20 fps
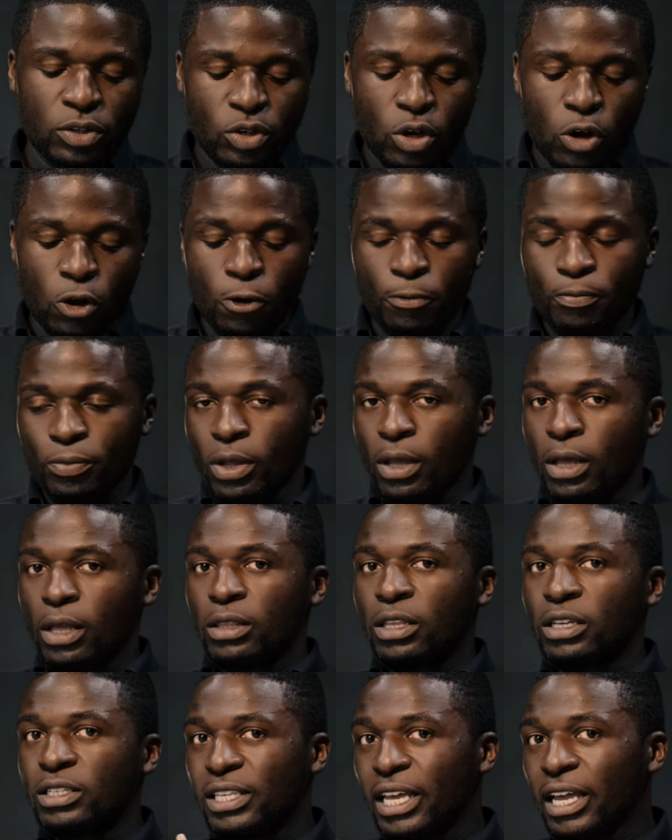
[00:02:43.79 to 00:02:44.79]
So
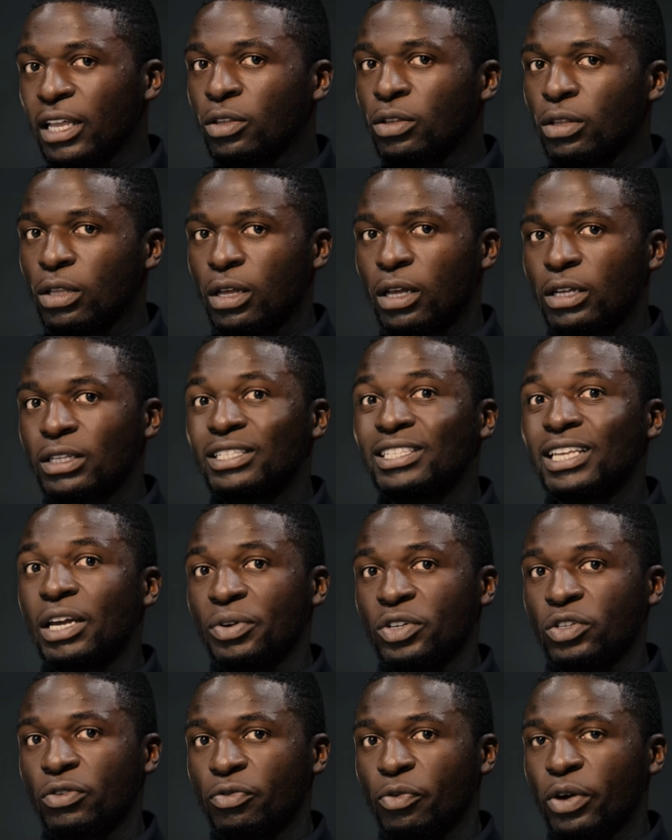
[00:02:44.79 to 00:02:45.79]
the second
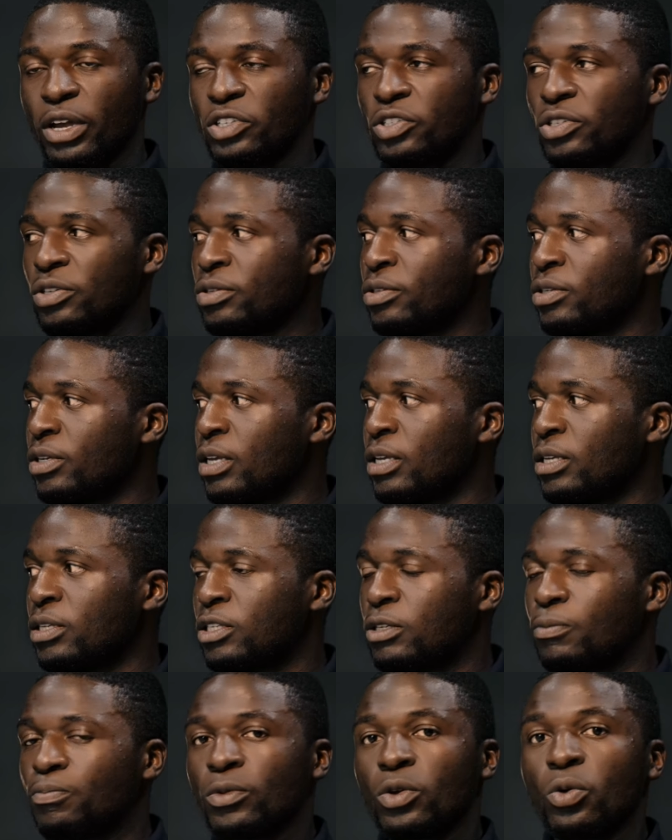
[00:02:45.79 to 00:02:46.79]
series of questions
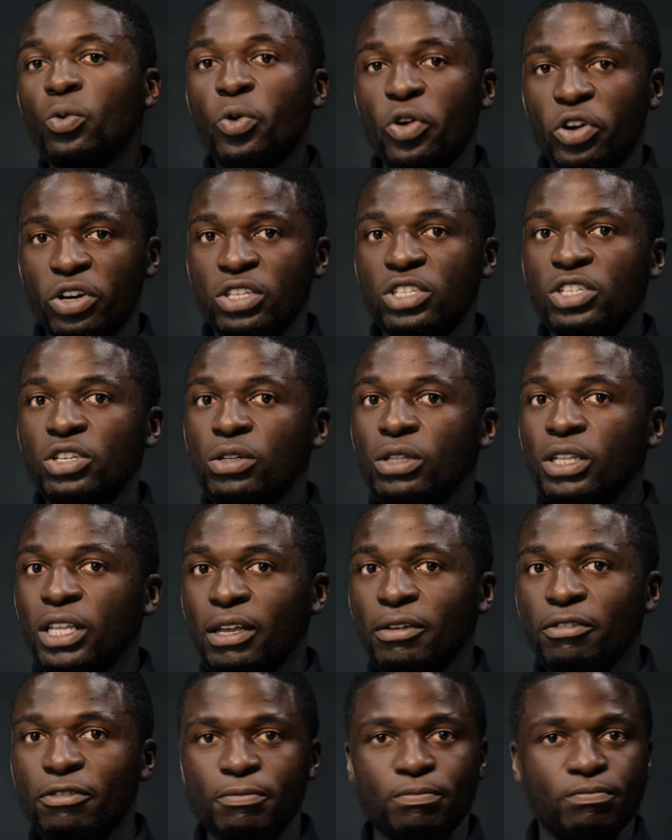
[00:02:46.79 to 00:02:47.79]
is, where do you
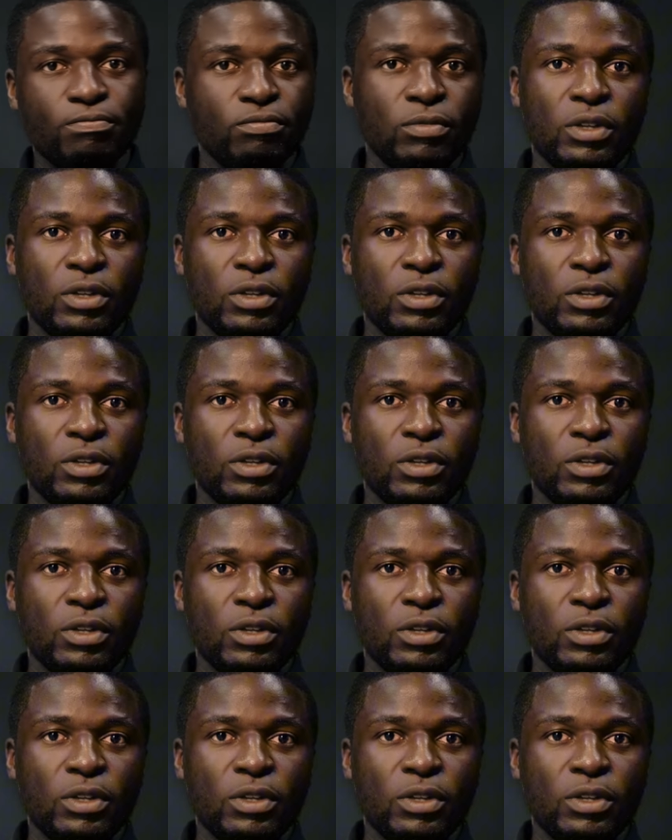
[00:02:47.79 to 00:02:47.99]
live?